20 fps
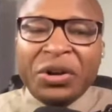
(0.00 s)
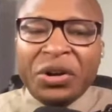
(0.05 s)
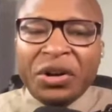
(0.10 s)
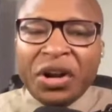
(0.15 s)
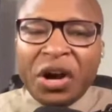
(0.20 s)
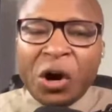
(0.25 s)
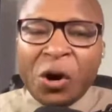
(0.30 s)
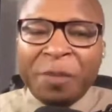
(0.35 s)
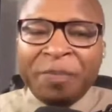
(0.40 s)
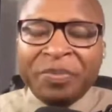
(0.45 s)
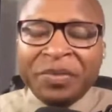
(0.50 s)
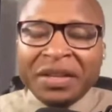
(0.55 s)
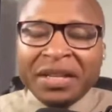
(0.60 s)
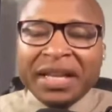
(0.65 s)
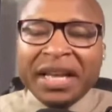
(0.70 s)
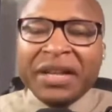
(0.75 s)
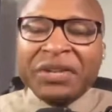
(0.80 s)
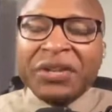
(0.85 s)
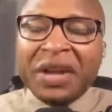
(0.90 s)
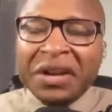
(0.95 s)
you to know
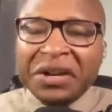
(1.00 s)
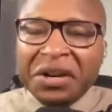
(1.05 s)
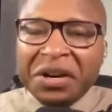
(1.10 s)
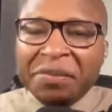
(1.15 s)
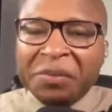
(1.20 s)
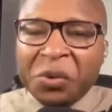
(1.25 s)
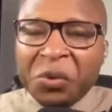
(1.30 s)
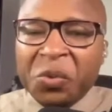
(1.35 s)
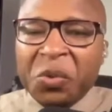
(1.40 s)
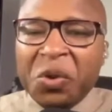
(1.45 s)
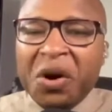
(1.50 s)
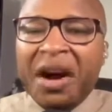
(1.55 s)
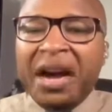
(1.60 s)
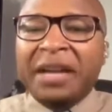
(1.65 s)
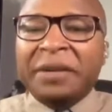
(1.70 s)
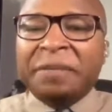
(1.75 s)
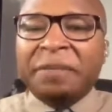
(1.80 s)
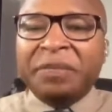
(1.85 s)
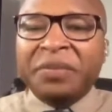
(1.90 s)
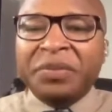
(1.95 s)
is that number
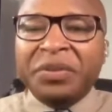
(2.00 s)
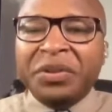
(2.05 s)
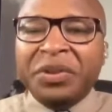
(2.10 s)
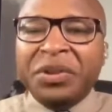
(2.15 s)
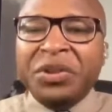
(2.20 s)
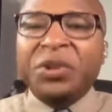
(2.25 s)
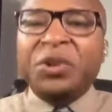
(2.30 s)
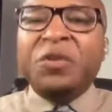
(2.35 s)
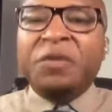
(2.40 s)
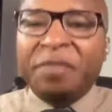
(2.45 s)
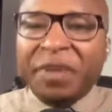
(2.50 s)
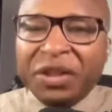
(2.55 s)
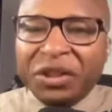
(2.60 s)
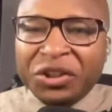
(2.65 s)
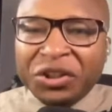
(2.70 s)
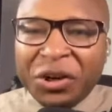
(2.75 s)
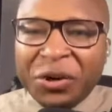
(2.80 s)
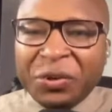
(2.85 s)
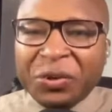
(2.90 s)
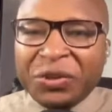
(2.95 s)
one, you've been
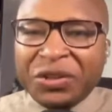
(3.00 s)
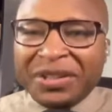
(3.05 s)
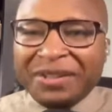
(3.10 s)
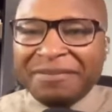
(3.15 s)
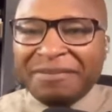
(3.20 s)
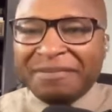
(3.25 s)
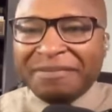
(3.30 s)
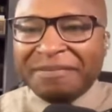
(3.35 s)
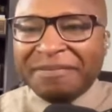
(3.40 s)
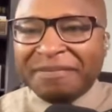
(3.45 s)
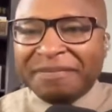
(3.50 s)
chosen.